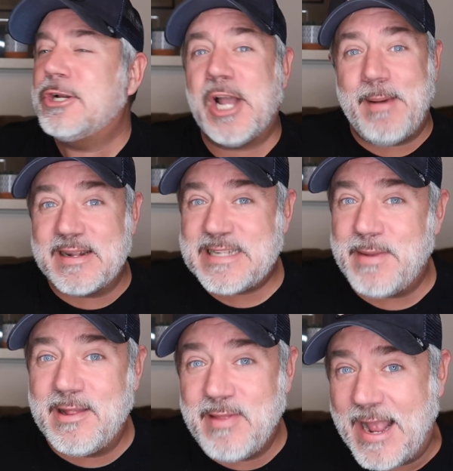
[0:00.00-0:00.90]
You're talking about
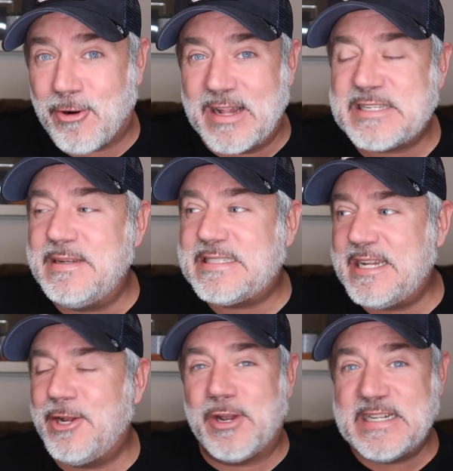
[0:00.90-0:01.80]
somebody later that's going to be
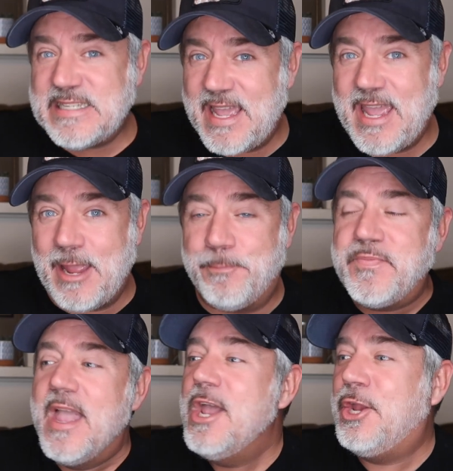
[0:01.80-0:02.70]
sitting on a team,